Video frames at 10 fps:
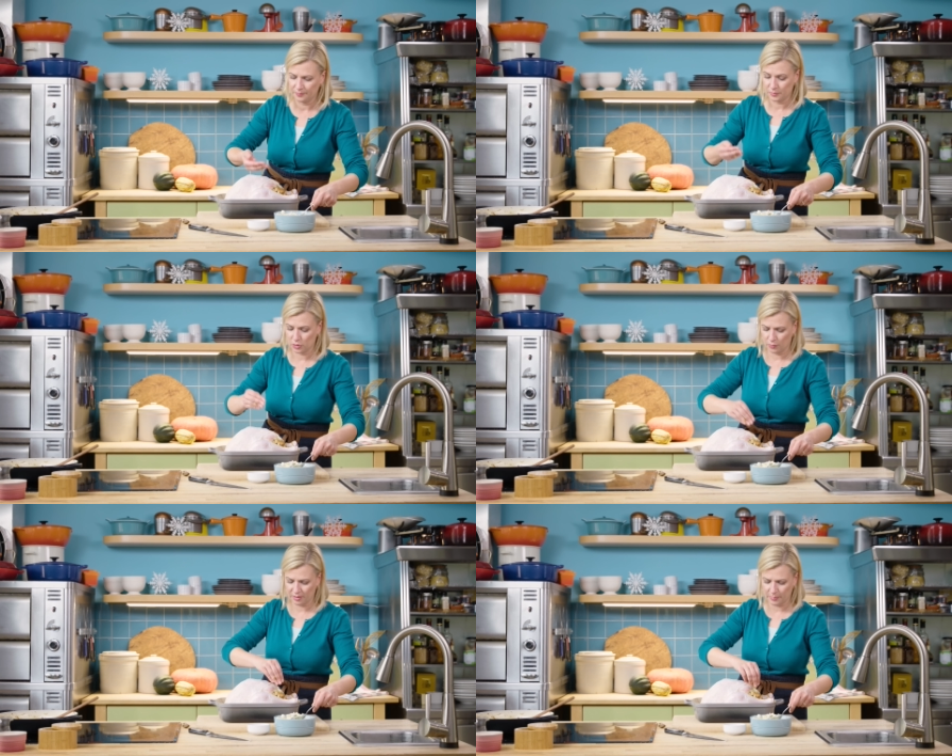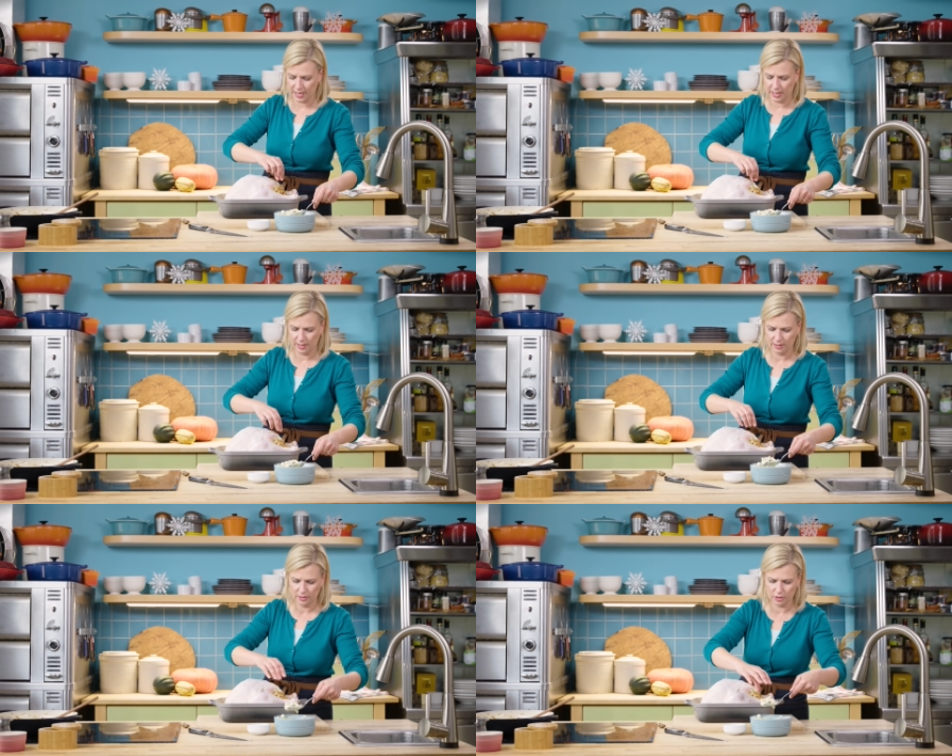So with my
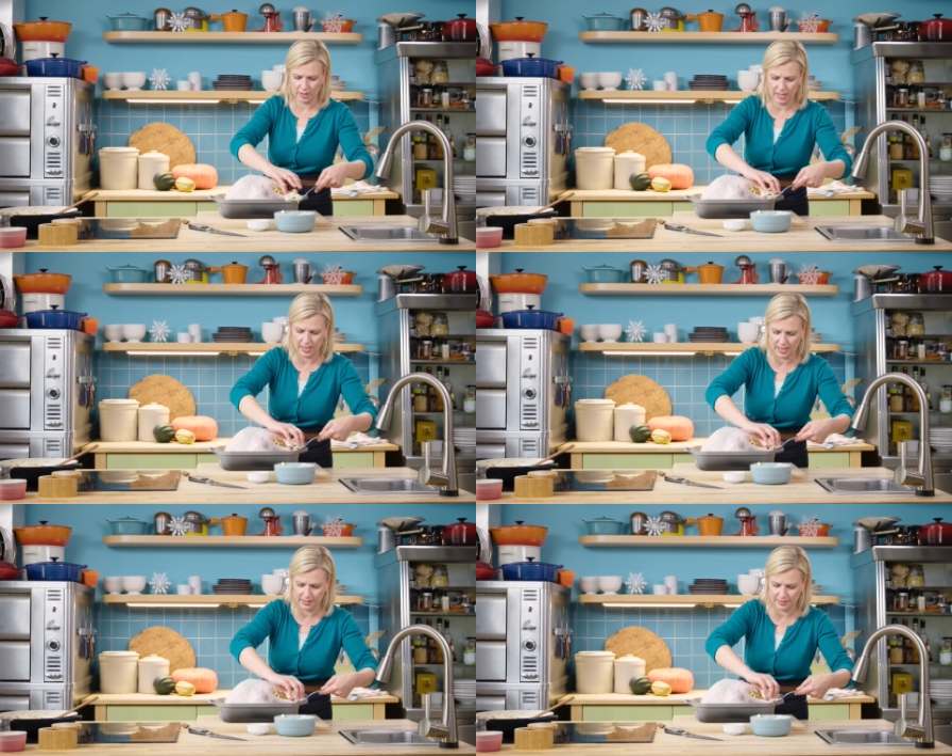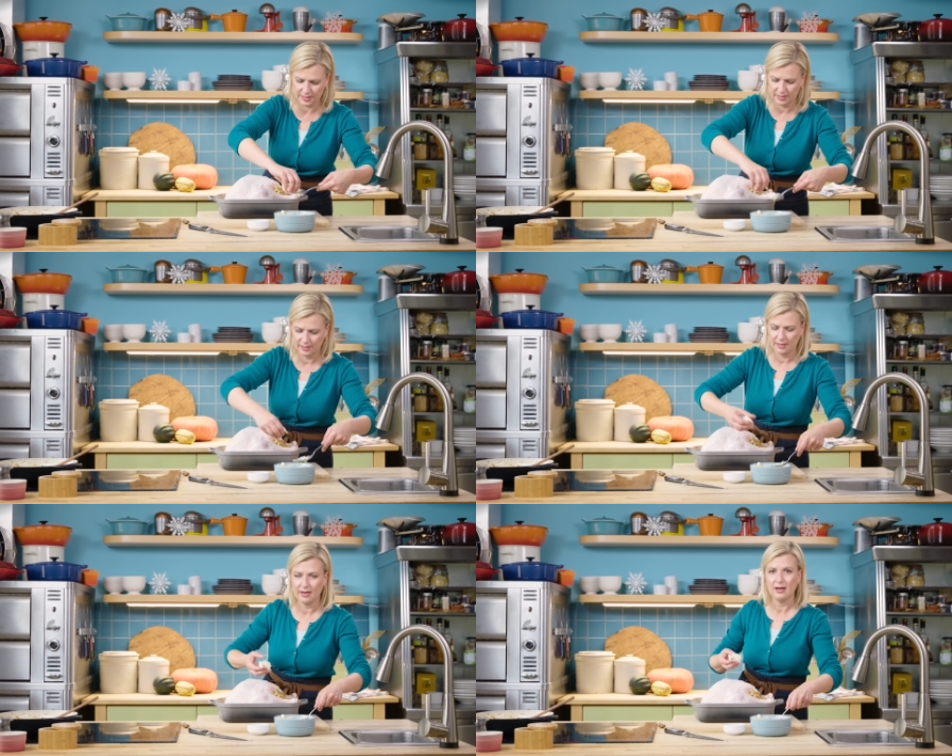turkey hand,
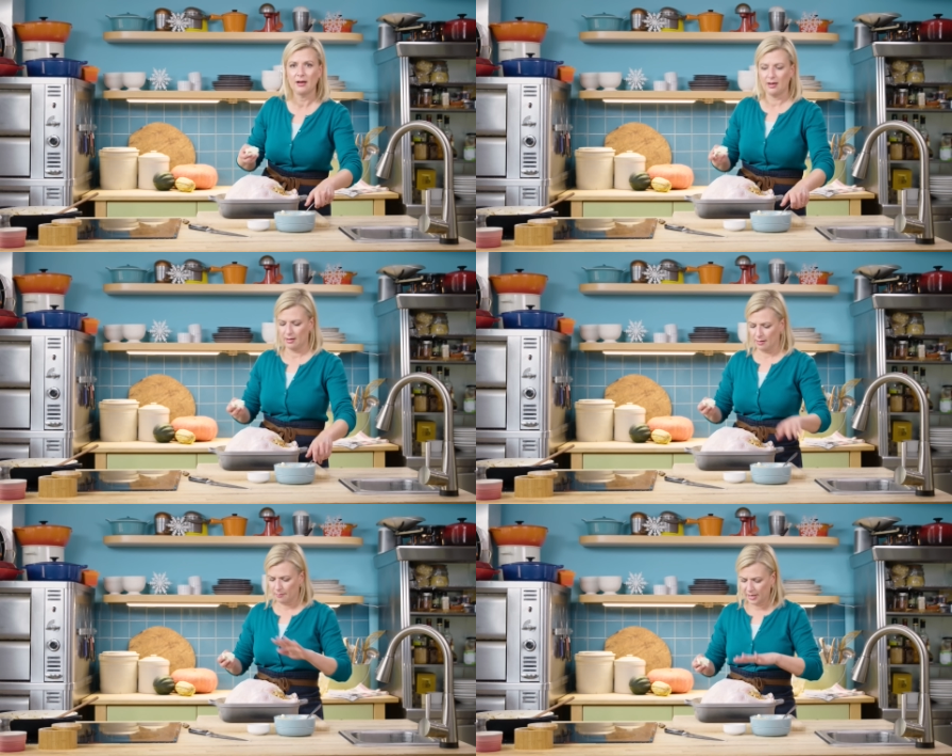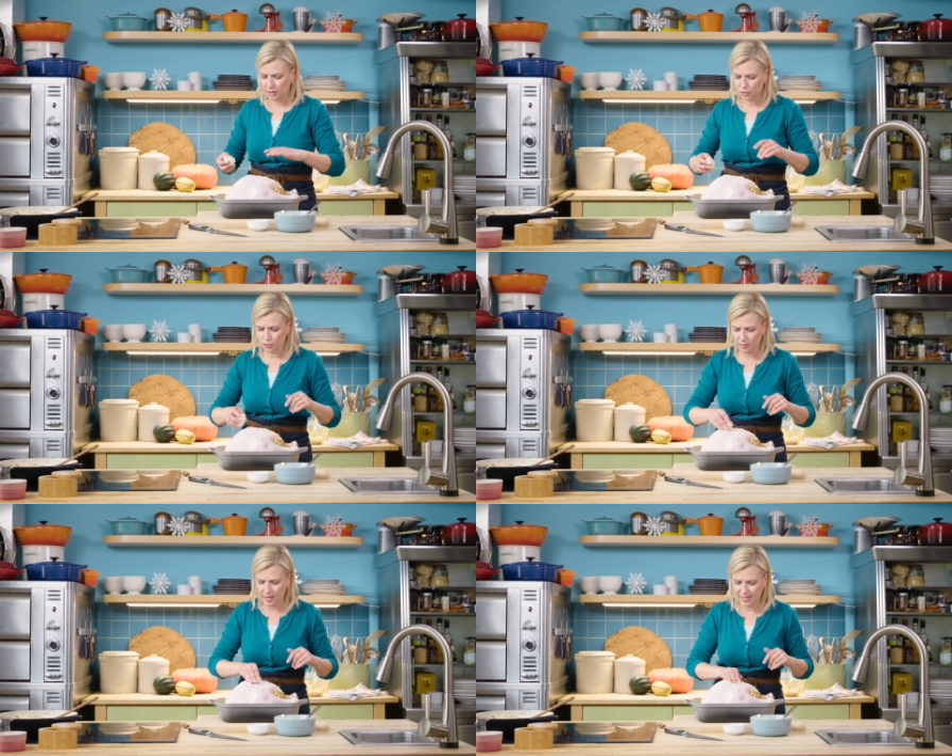my
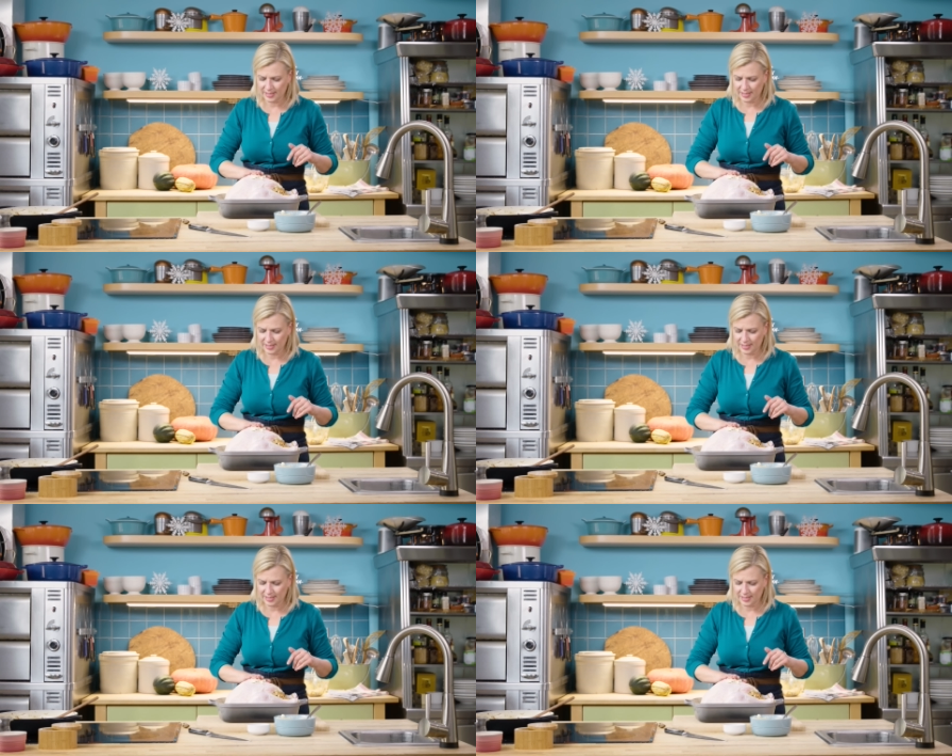dry